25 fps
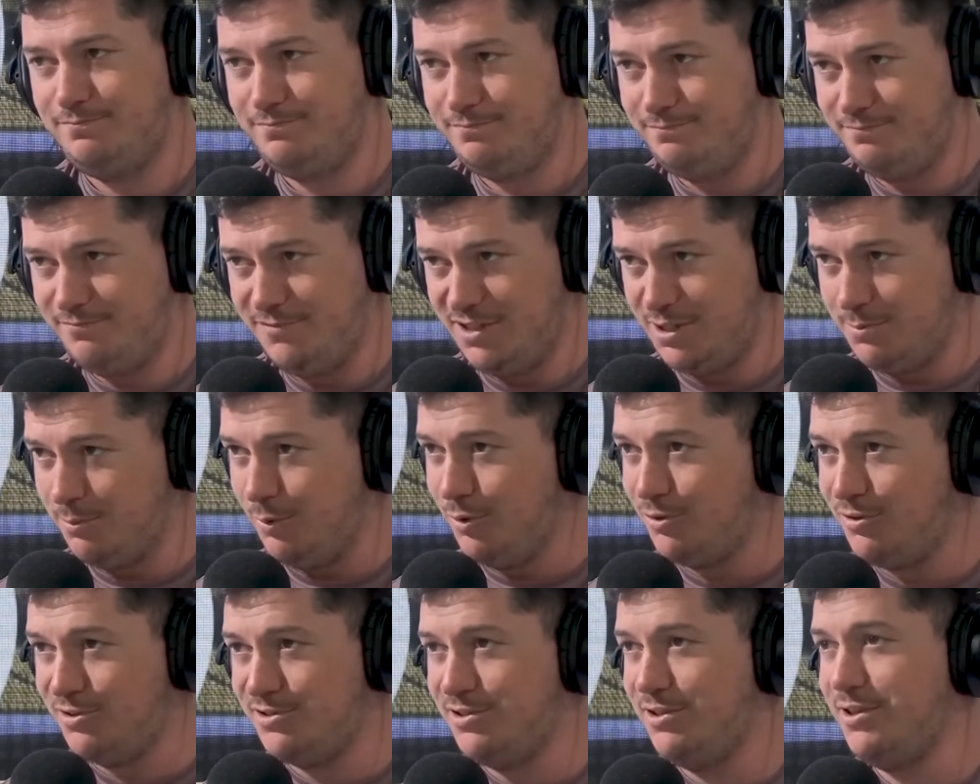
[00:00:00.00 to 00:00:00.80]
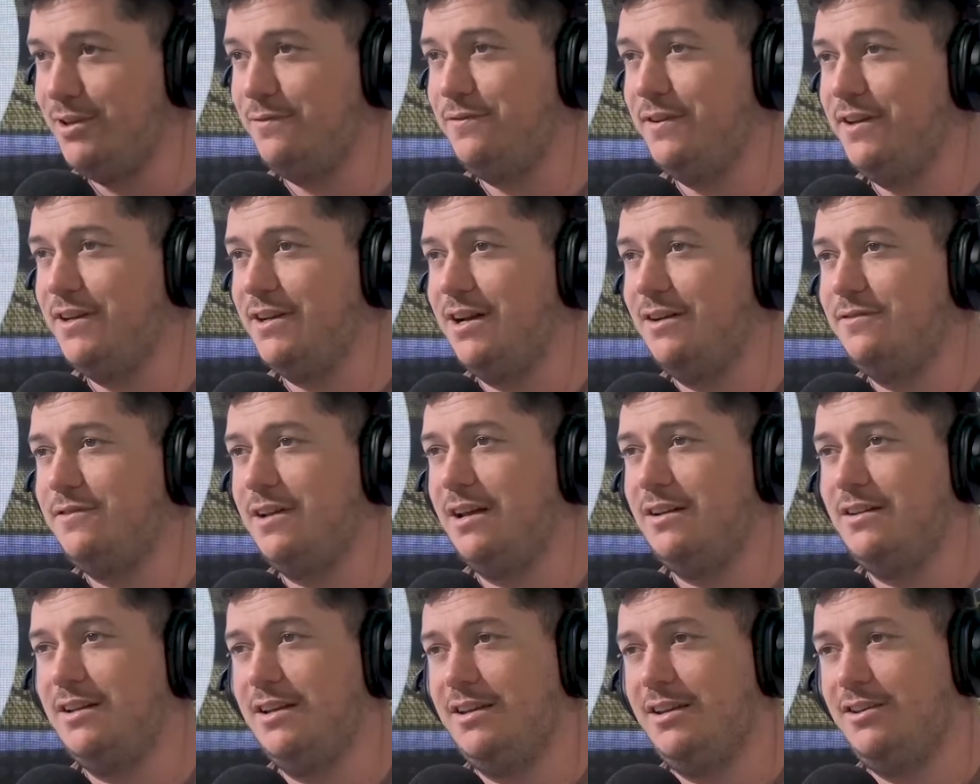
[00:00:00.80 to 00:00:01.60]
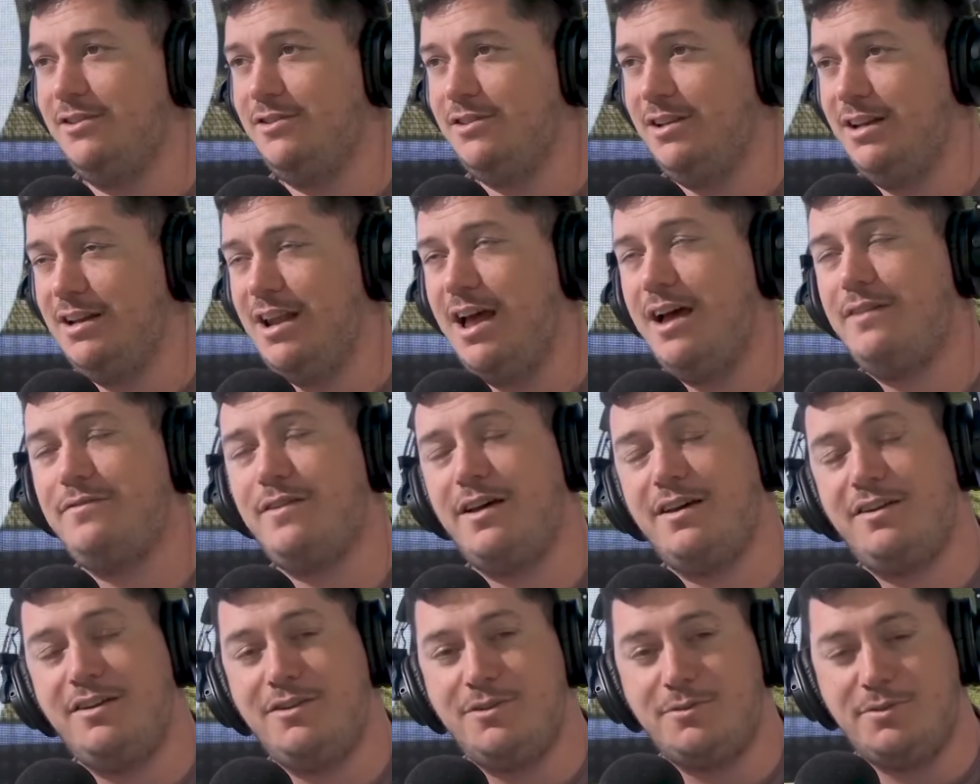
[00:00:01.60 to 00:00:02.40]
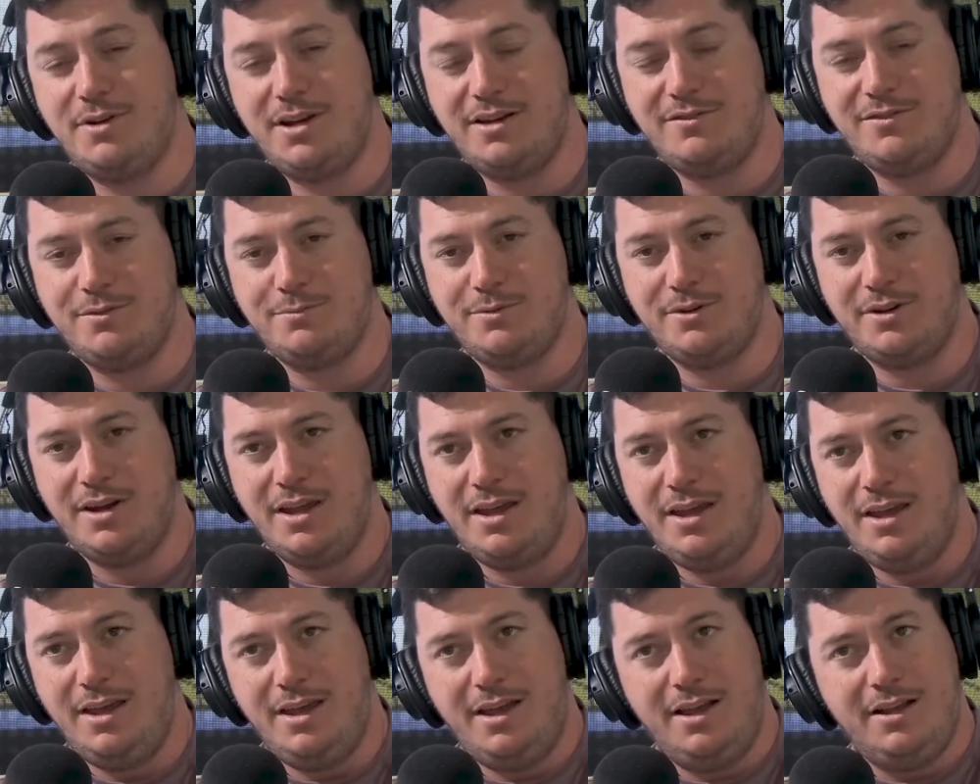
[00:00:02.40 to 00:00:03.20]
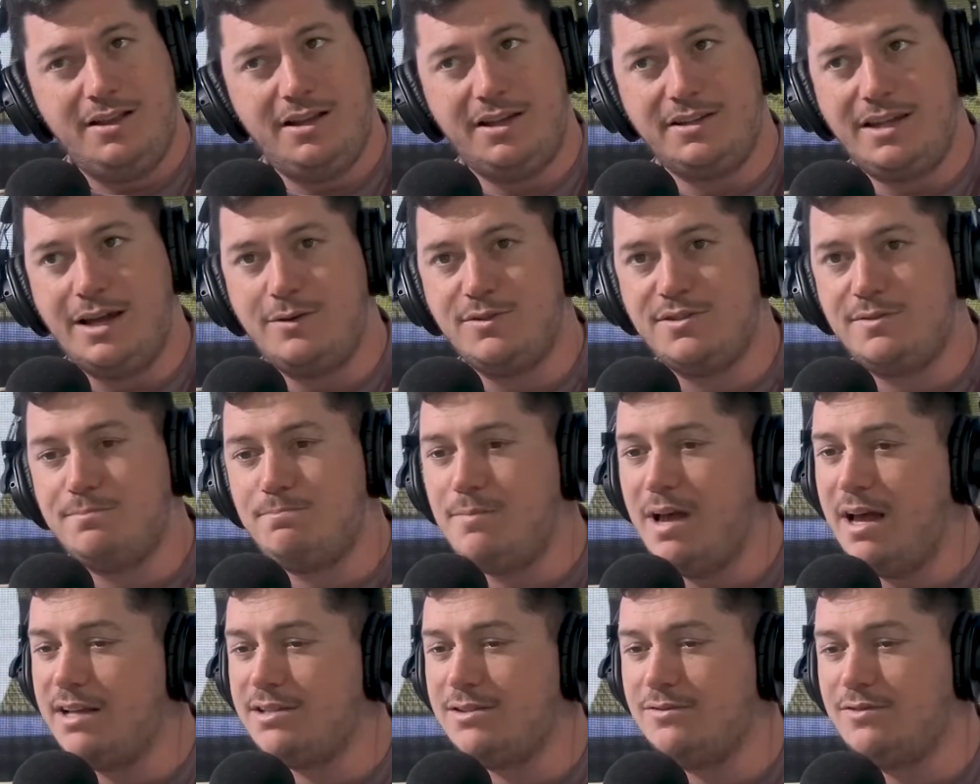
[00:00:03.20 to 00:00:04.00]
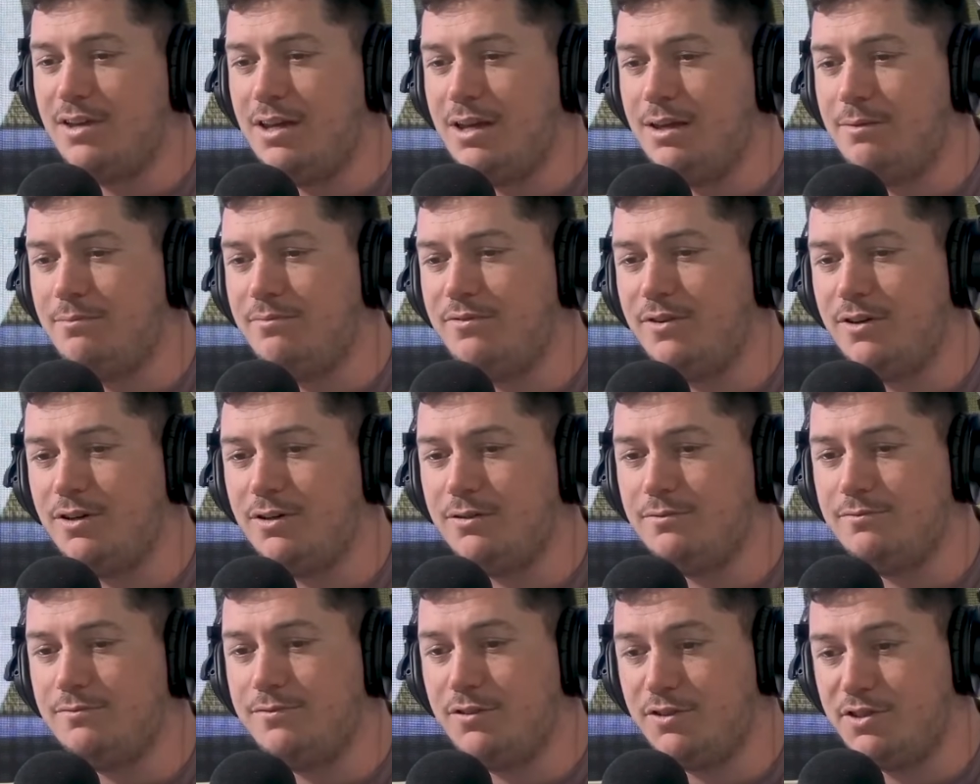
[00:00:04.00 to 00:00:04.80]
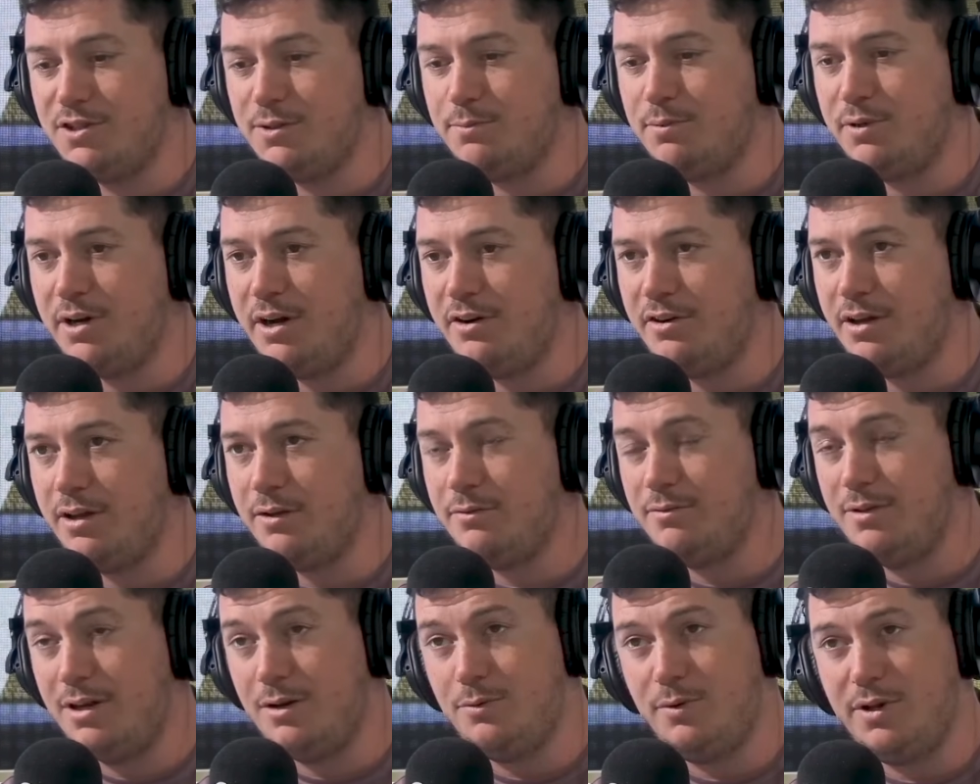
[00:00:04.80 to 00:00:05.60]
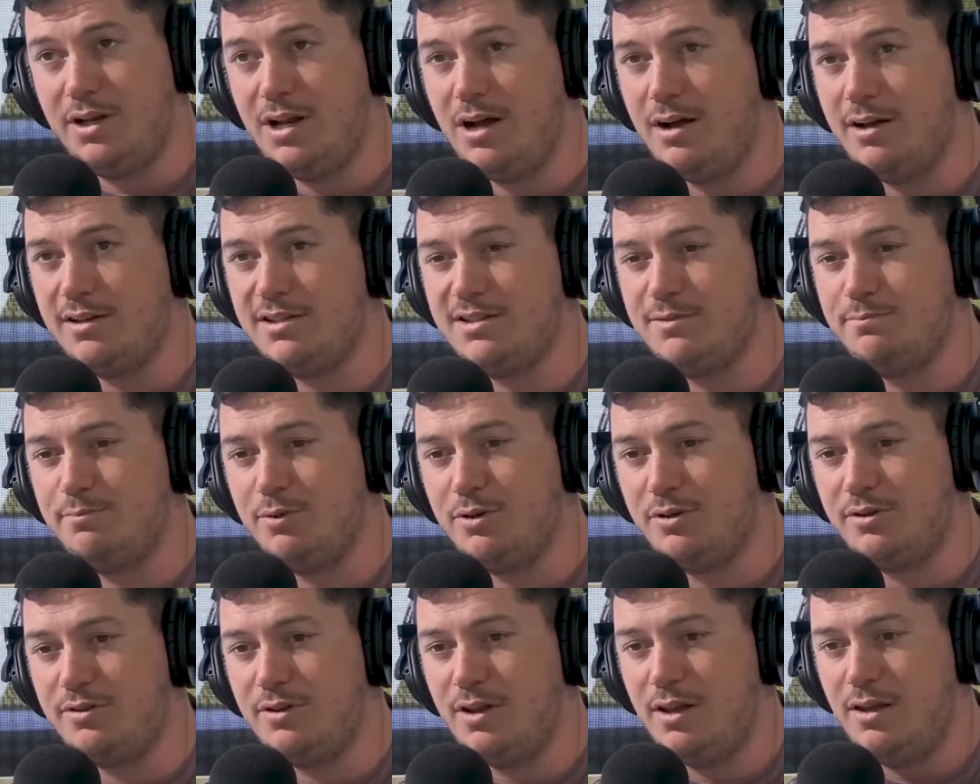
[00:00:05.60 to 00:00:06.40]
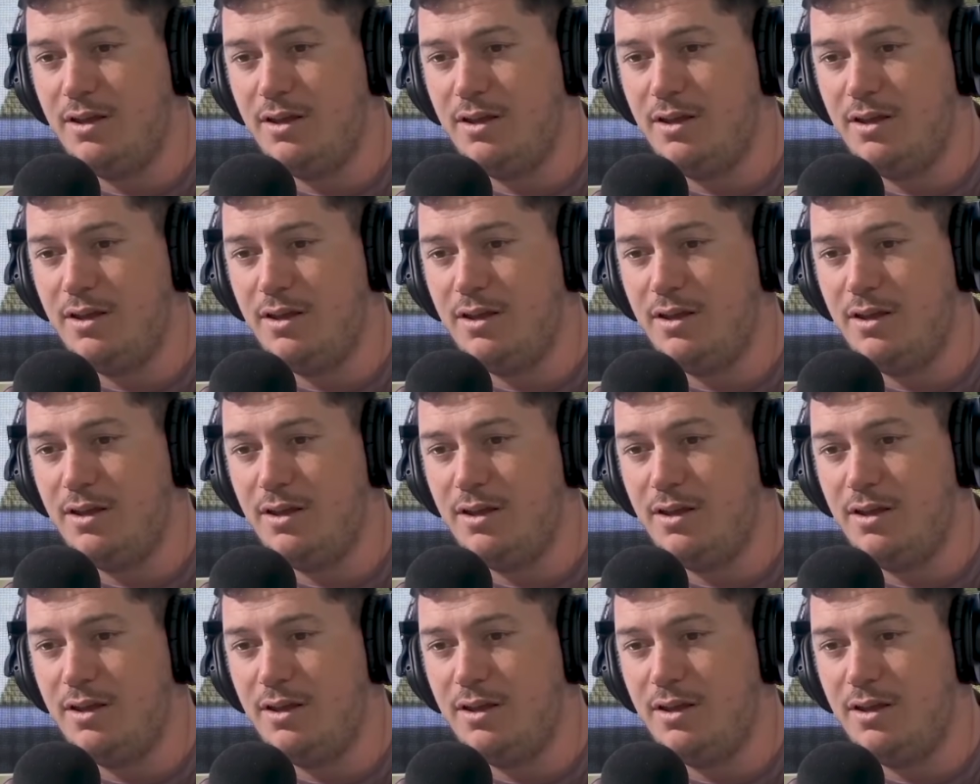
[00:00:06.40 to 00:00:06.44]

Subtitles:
supporters don't feed off that. Like, you'd only laugh at it or whatever. But like, that was a massive game for Tipperary. Now, we lost, but